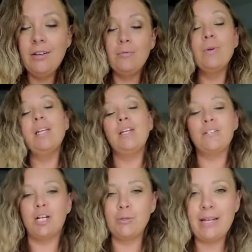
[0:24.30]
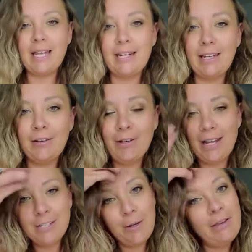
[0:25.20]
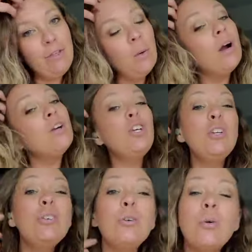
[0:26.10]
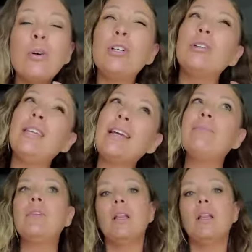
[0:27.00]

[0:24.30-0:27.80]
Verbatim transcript: really your sexual identity. Okay. So if you are new or you like